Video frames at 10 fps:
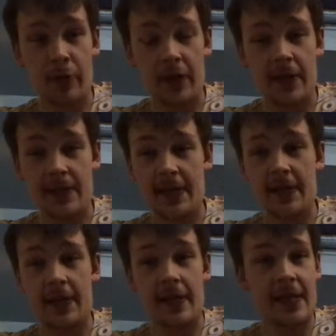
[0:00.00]
point of the
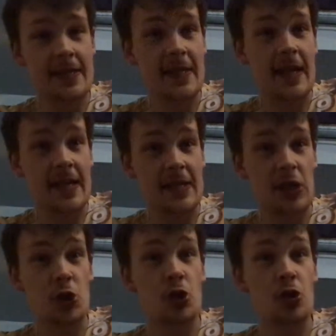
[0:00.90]
season, this is
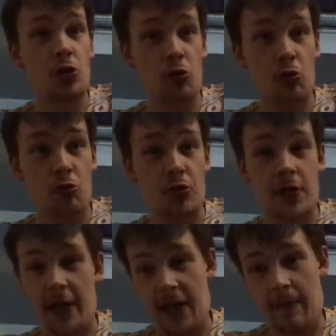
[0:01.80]
a
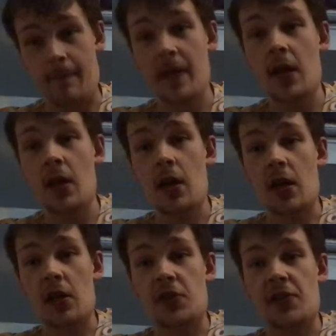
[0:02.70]
huge game.
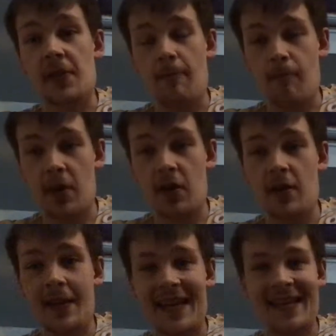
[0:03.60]
St
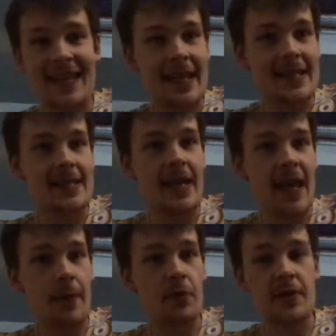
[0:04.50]
Mirren against
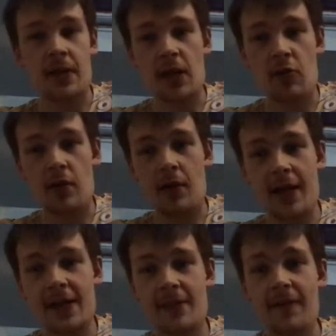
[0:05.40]
Hamilton. Now, the
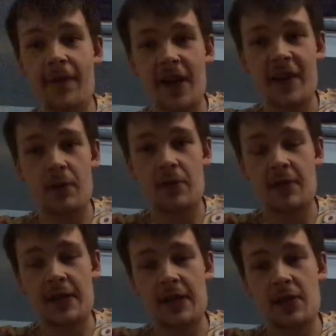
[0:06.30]
last 5
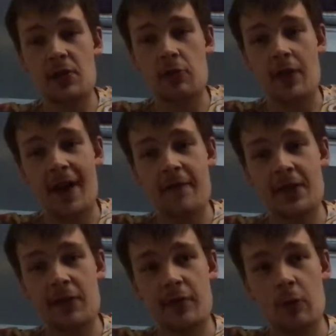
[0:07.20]
between these two
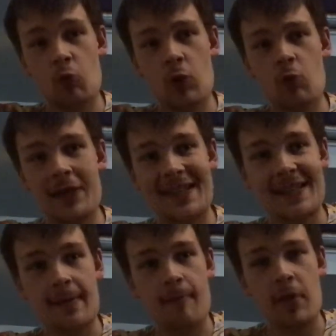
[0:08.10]
have resulted in 1 win
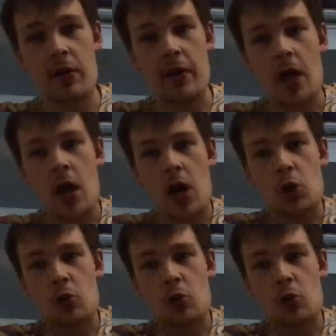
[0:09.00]
to St Mirren,